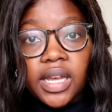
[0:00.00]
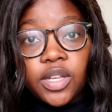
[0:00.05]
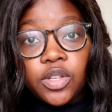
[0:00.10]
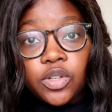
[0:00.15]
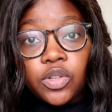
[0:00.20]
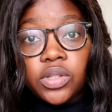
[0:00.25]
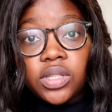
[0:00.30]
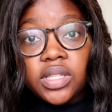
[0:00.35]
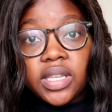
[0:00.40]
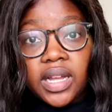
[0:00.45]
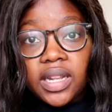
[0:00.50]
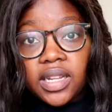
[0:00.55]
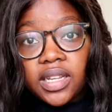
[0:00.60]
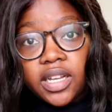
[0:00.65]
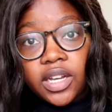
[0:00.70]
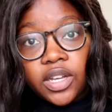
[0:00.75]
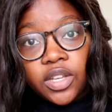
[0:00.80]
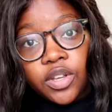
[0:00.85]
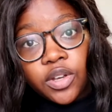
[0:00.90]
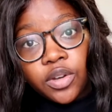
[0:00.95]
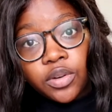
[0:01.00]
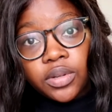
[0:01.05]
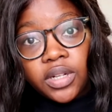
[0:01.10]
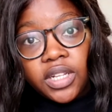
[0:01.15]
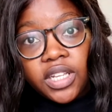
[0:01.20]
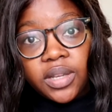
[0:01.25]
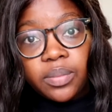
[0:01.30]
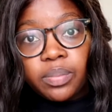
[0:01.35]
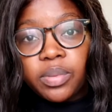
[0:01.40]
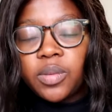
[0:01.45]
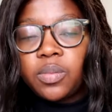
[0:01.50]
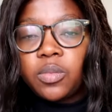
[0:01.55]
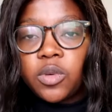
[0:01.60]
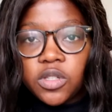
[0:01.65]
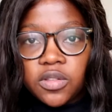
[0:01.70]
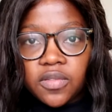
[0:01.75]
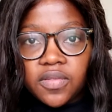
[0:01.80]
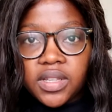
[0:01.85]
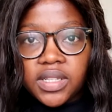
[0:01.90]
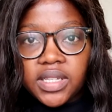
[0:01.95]
I use garlic aioli, but
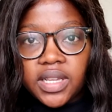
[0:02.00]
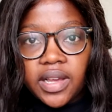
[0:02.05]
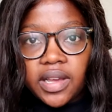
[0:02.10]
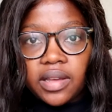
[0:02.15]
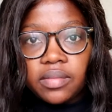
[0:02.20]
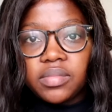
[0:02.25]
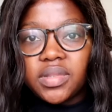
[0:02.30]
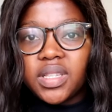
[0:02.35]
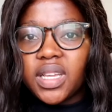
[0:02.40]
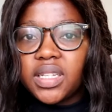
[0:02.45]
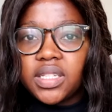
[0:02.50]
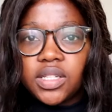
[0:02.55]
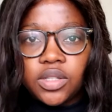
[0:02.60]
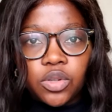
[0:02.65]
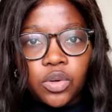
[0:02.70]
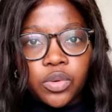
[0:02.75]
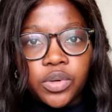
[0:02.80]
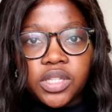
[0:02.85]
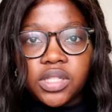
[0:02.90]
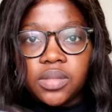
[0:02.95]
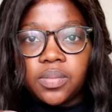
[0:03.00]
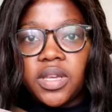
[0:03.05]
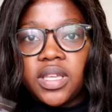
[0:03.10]
most of the times I just always